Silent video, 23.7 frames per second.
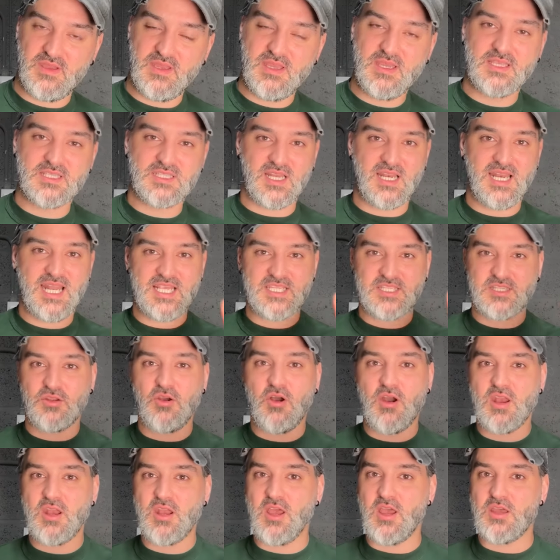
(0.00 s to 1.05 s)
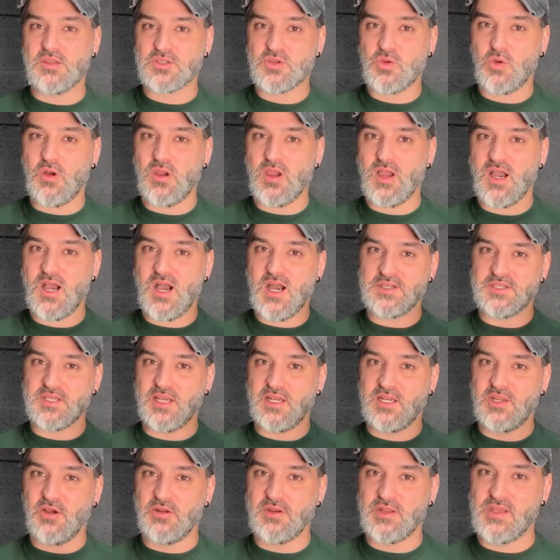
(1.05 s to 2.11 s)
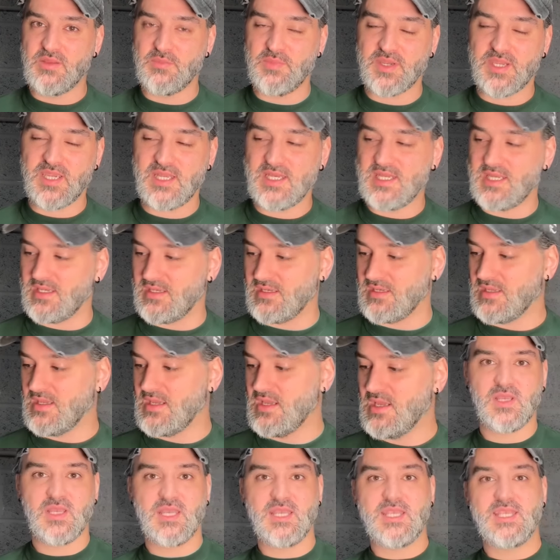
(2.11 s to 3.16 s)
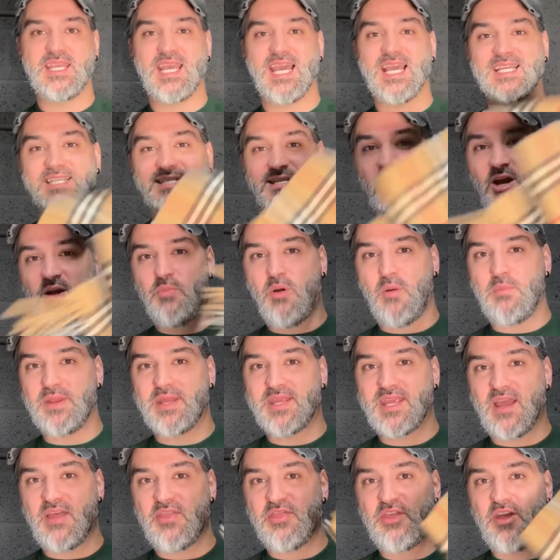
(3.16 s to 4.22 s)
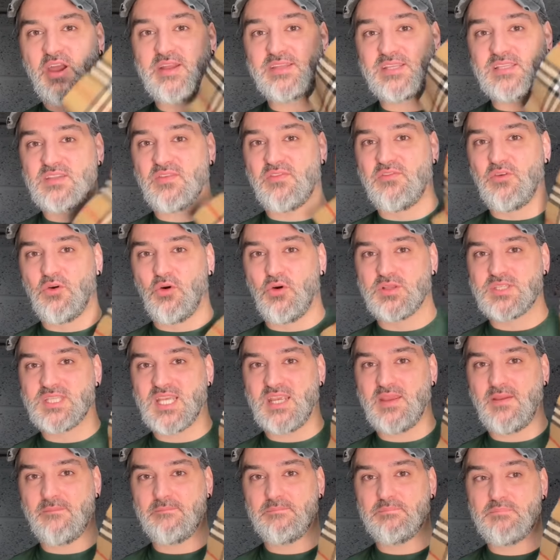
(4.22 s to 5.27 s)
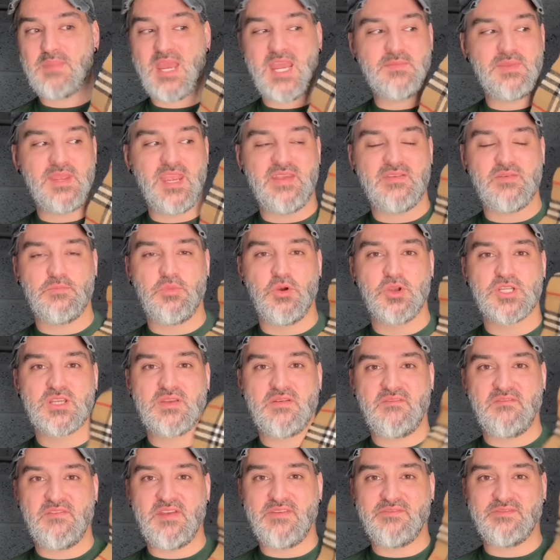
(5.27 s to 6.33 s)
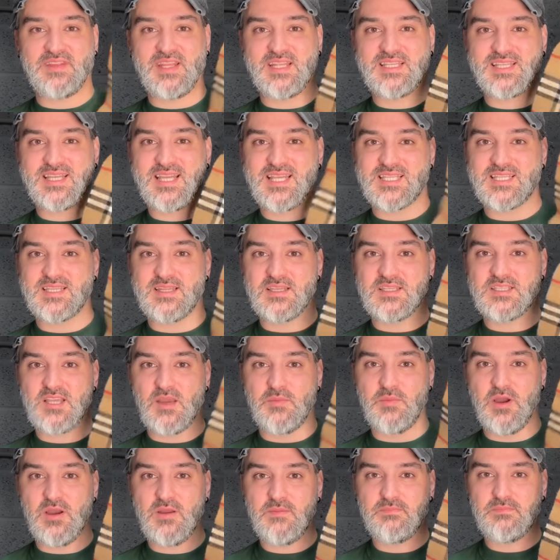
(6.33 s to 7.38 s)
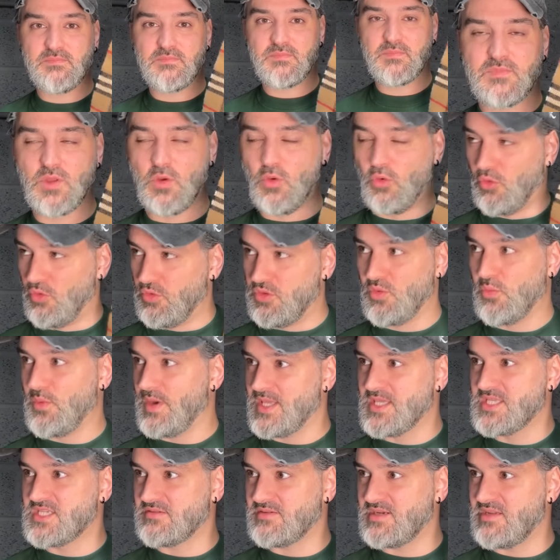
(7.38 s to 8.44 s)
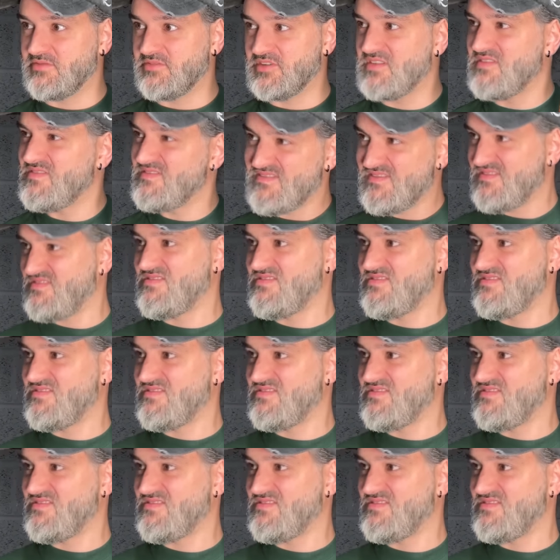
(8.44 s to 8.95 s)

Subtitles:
It's a lesson I learned quite hard early on in the beginning. Yes, I could probably get 30 to 40, maybe even pushing 50 to this in the summer or the winter even.